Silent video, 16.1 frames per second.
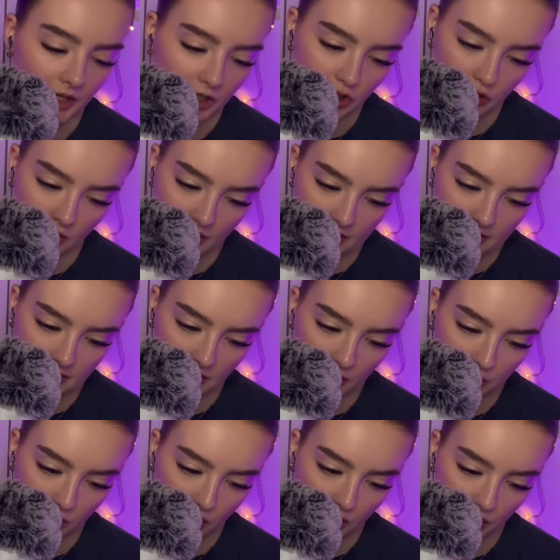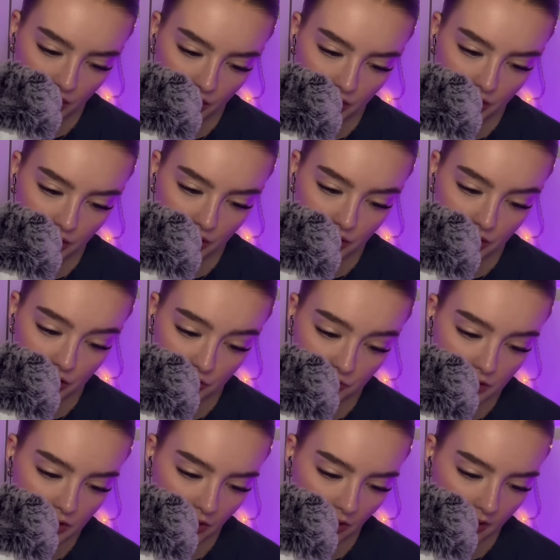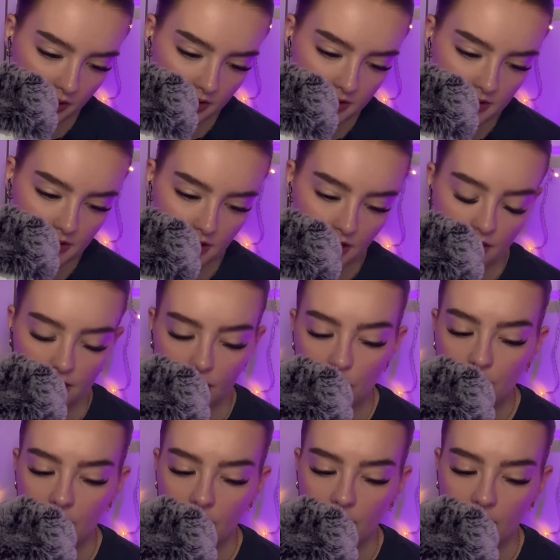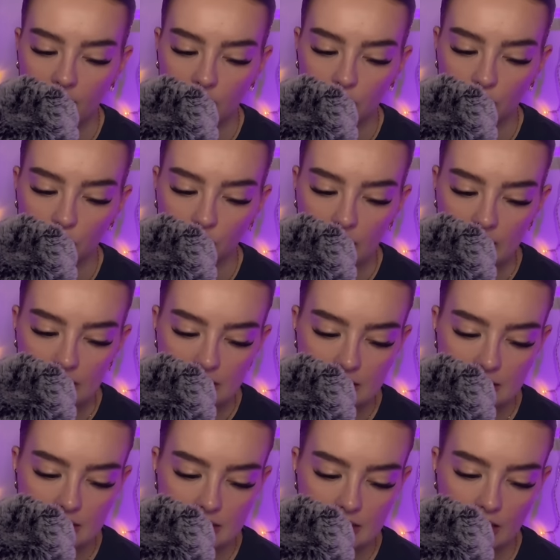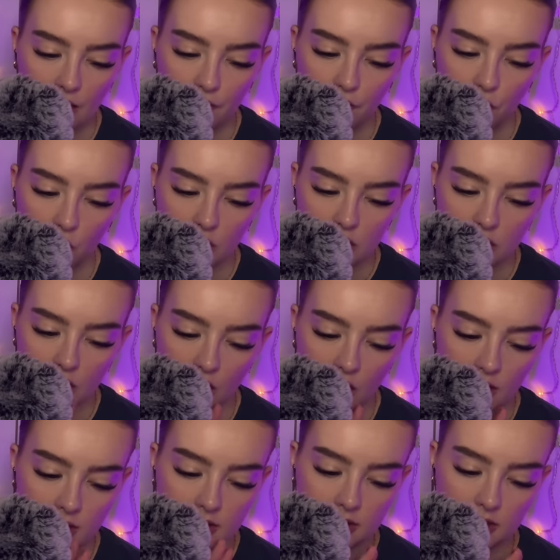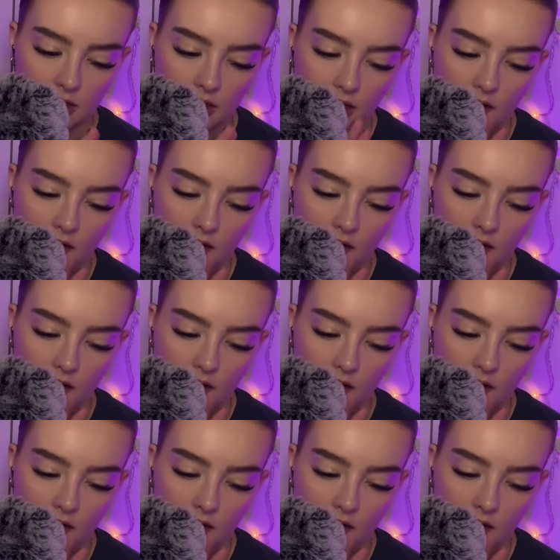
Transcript: Jurassic Park, 2 stars. Thelma and Louise, 4 stars.